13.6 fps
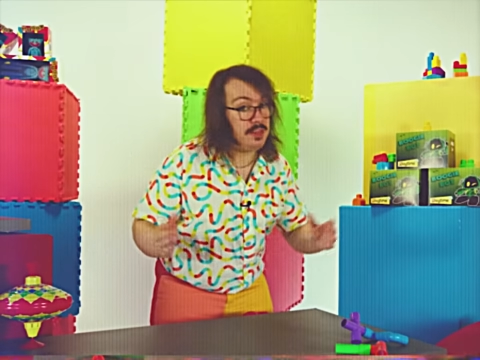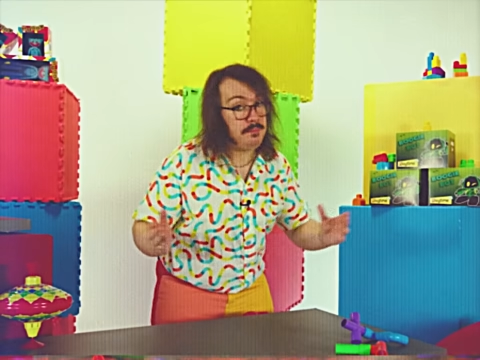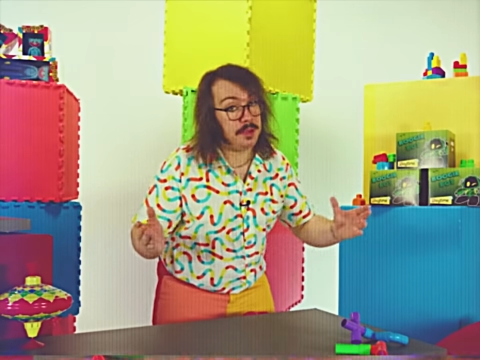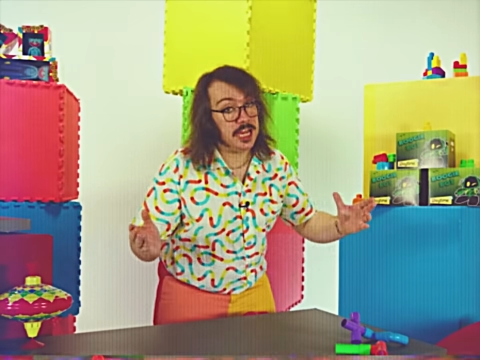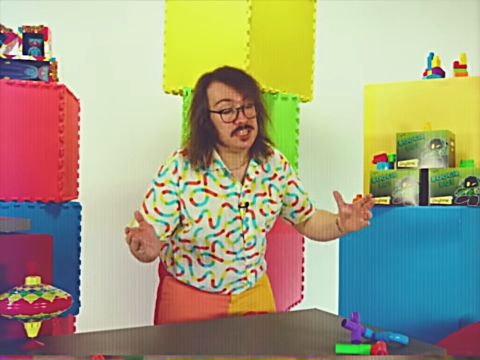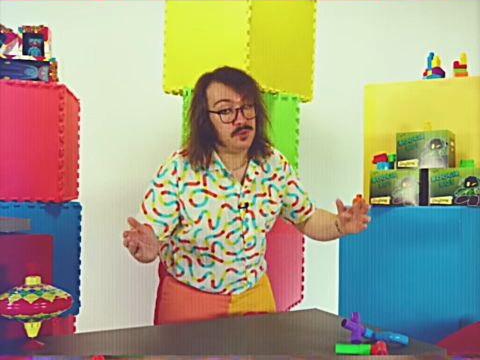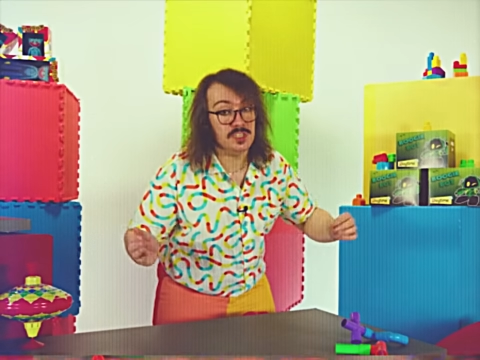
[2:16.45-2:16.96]

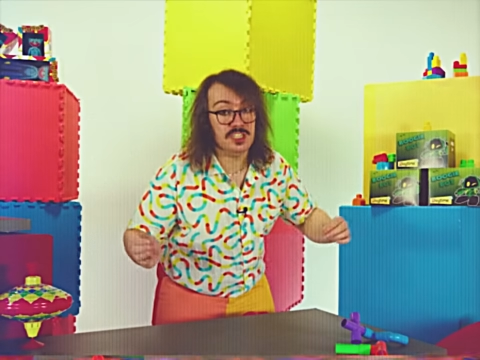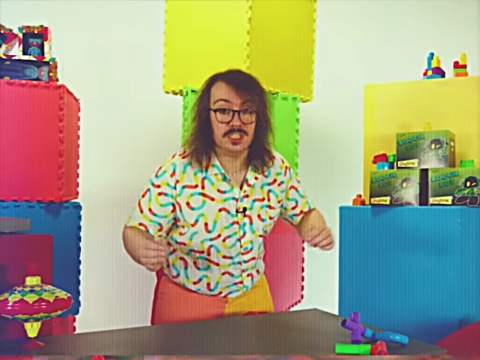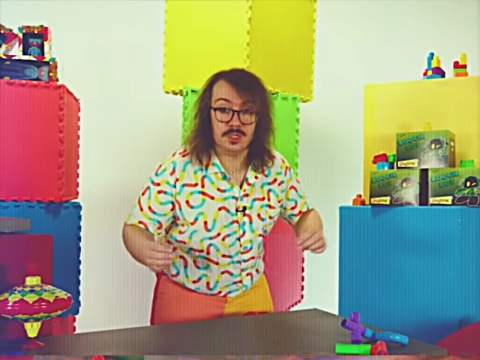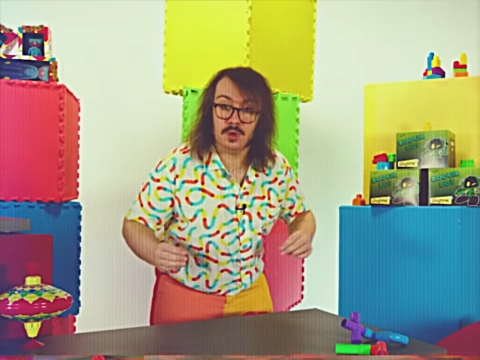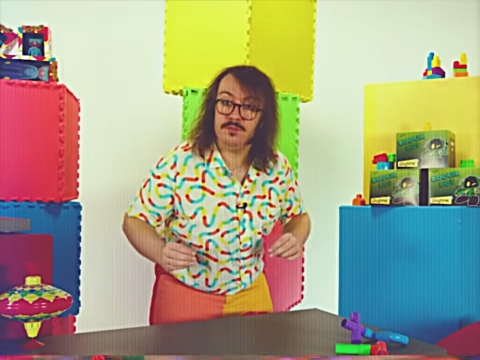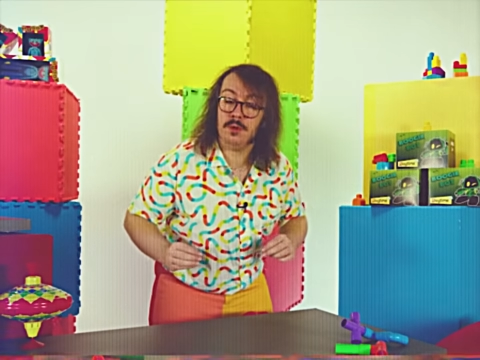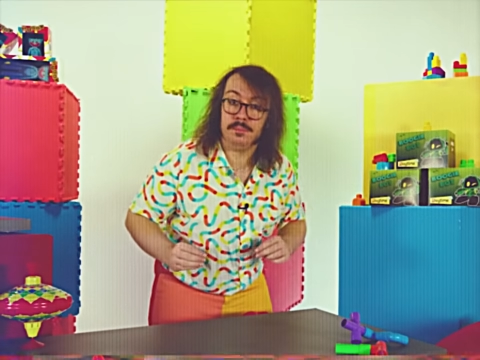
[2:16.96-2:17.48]
page
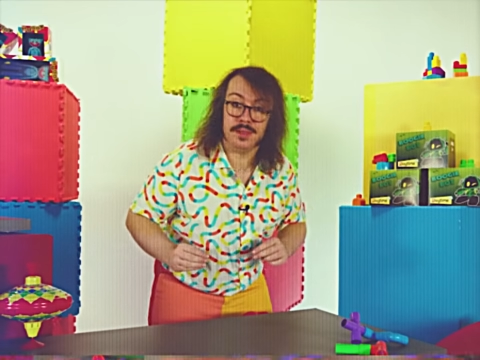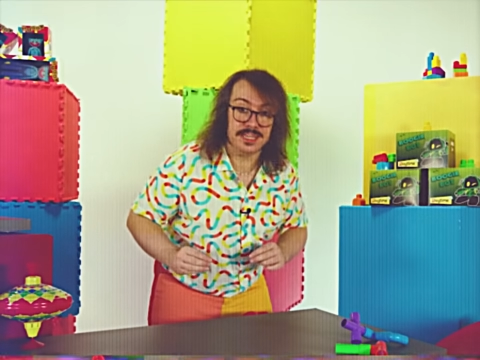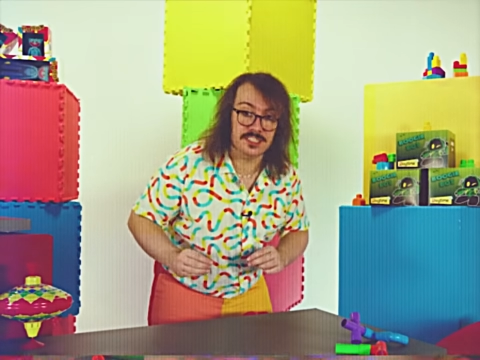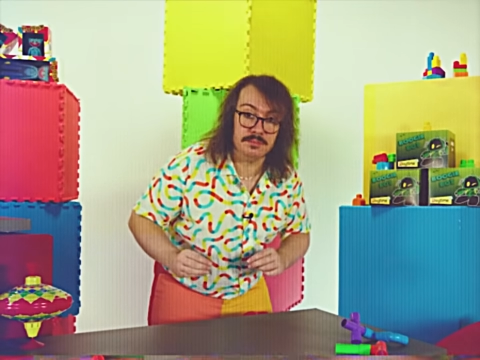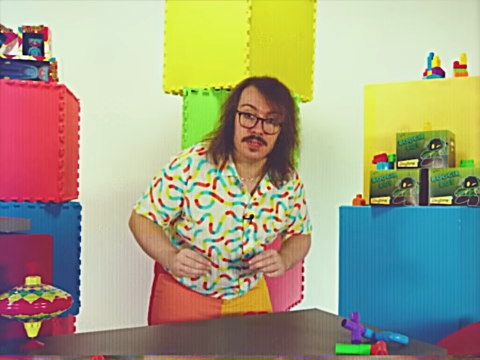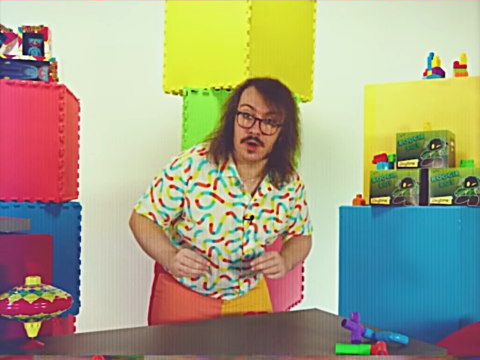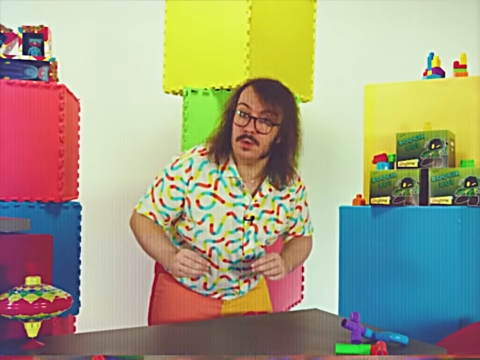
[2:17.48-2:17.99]
42 of your
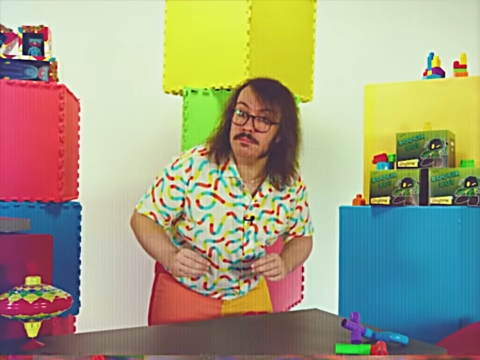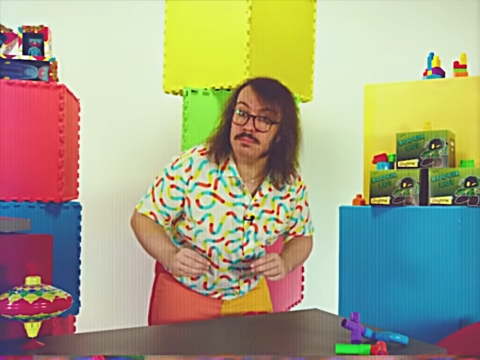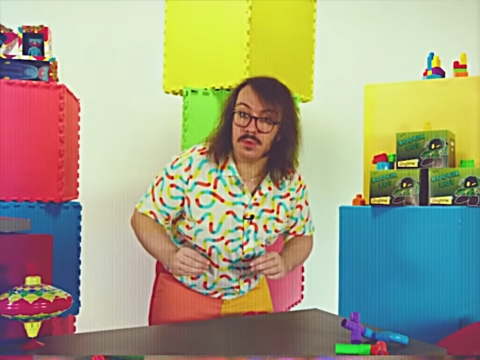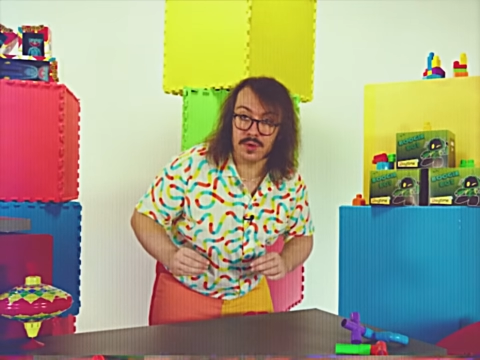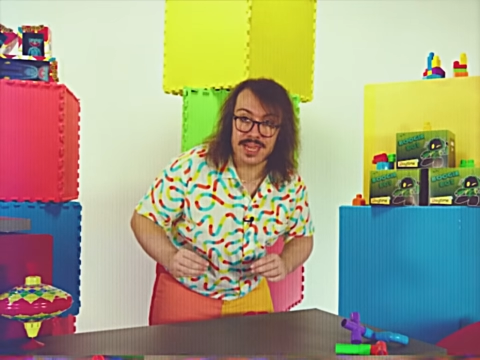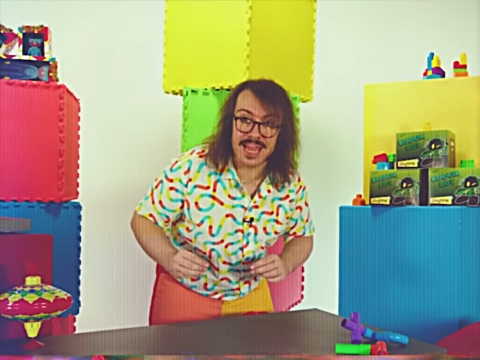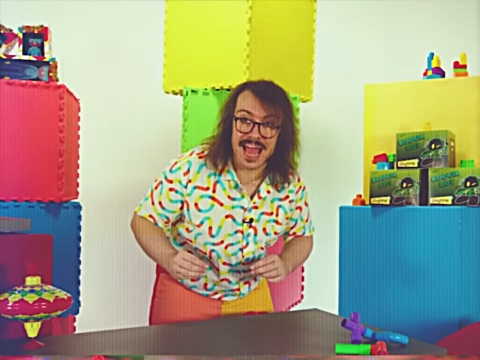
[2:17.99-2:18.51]
Playtime Co
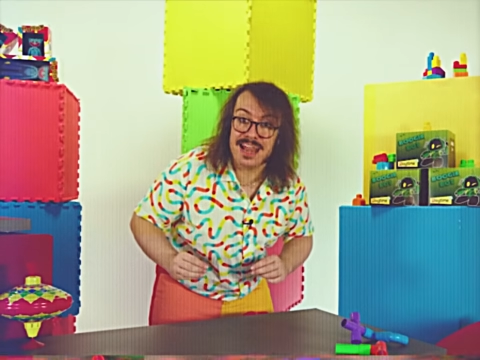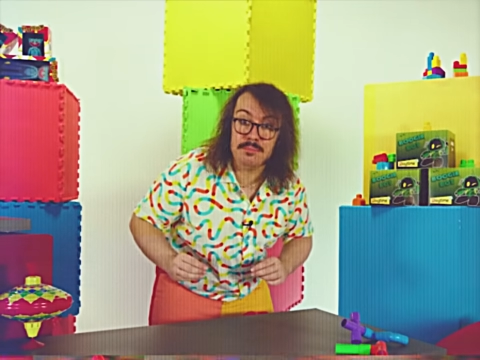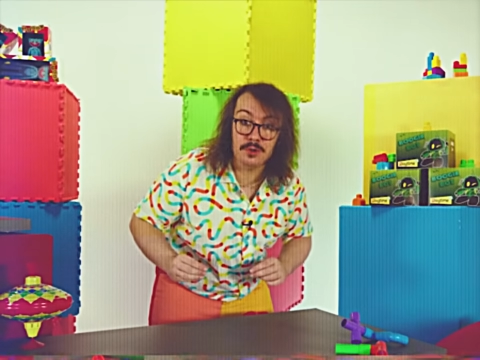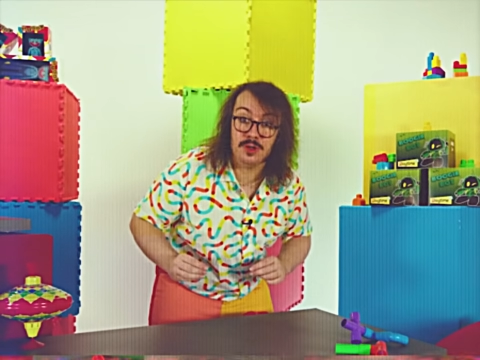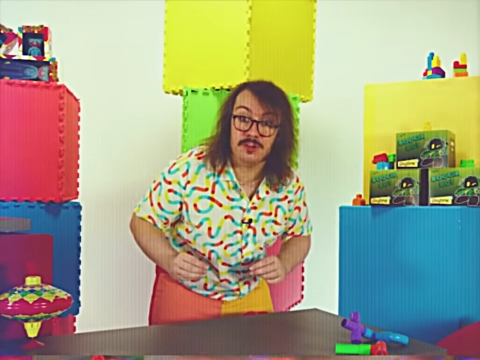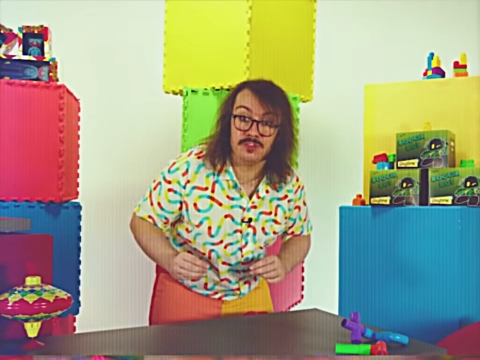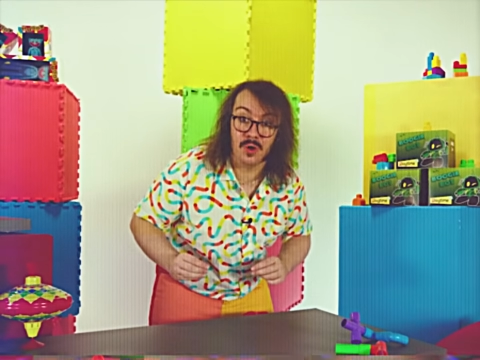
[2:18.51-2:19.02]
employee
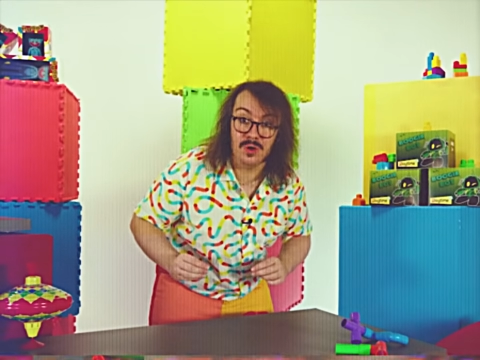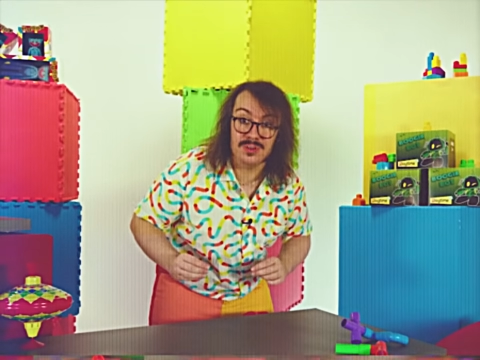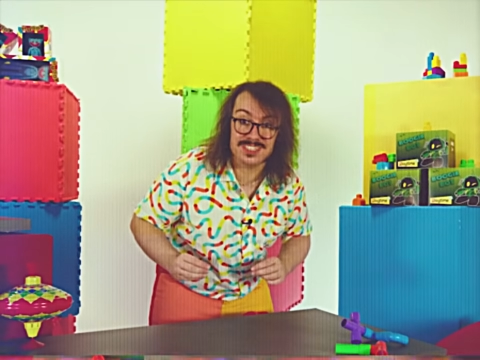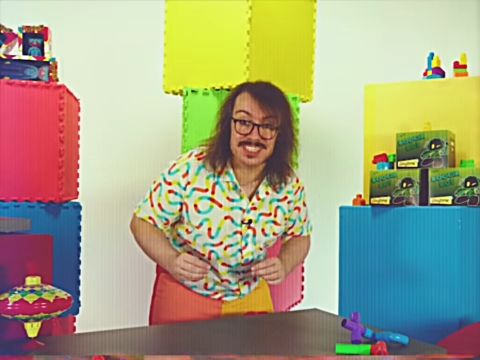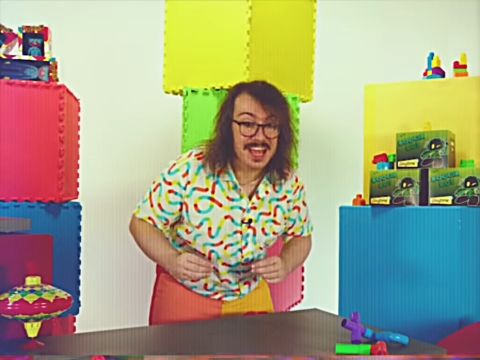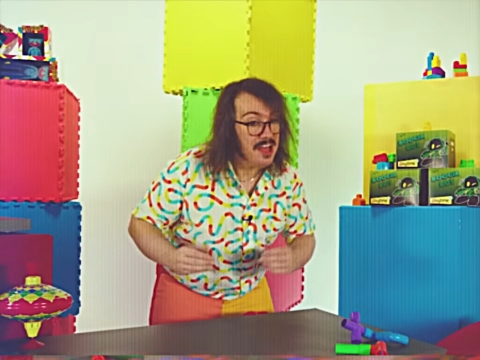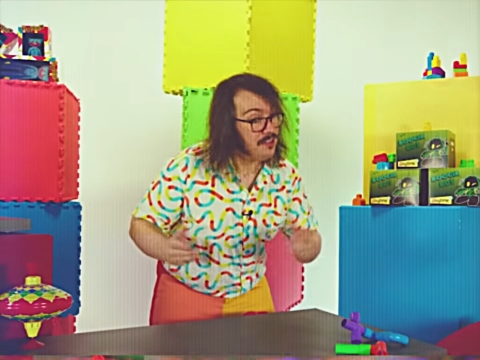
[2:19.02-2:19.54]
handbook, of
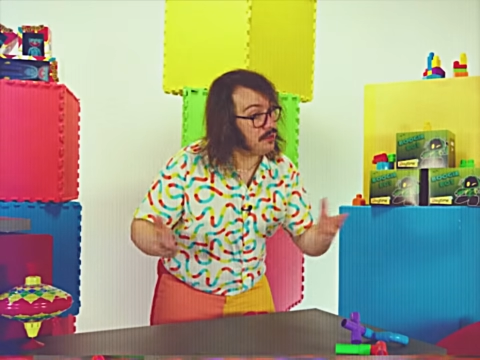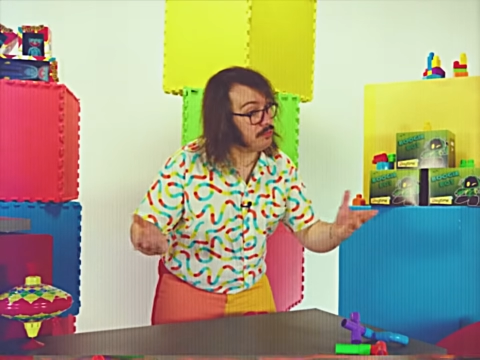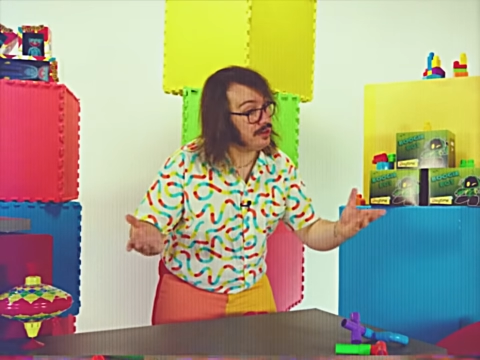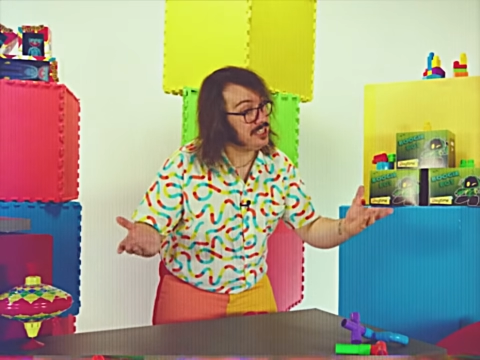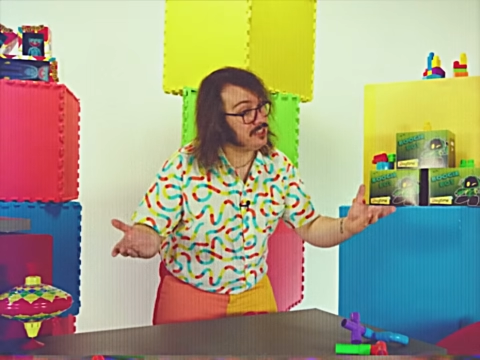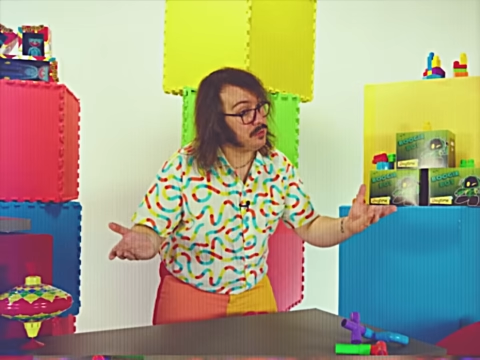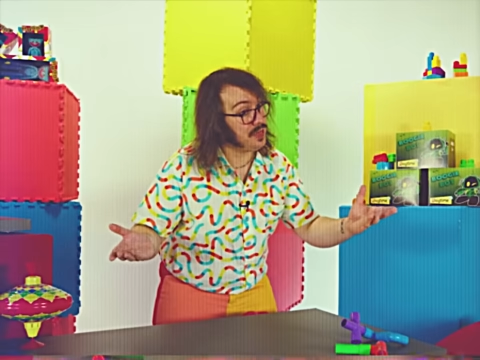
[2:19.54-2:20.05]
course, the
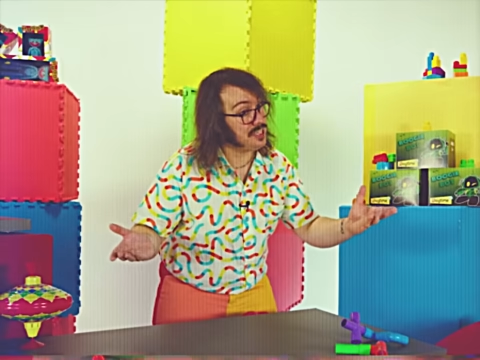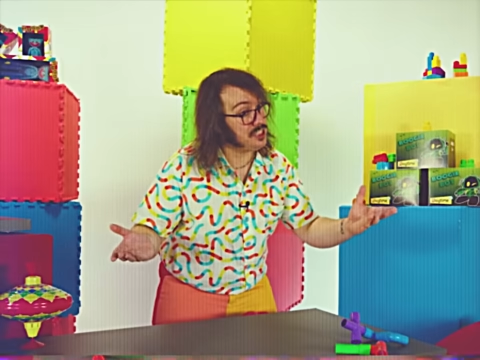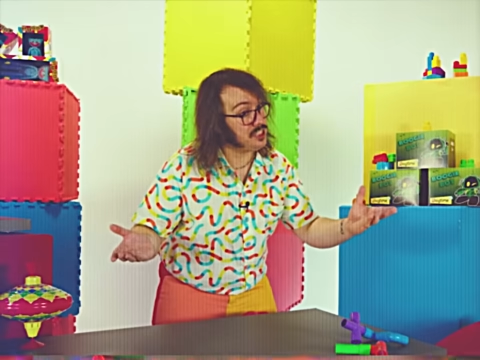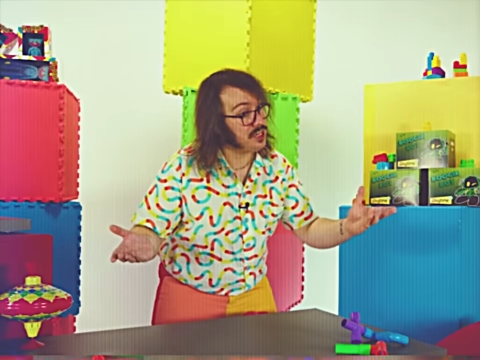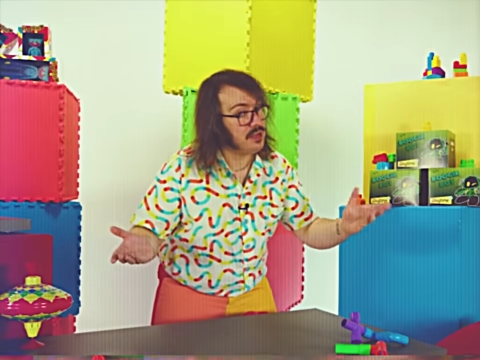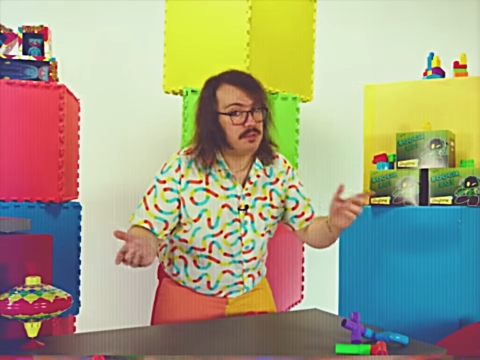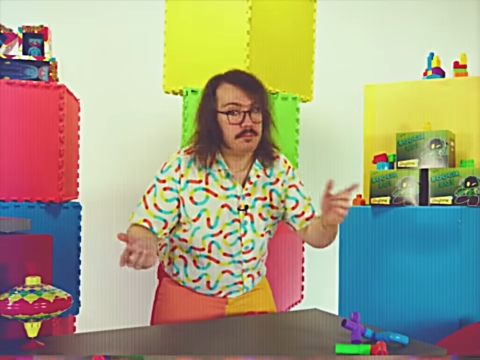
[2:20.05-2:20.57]
breach of which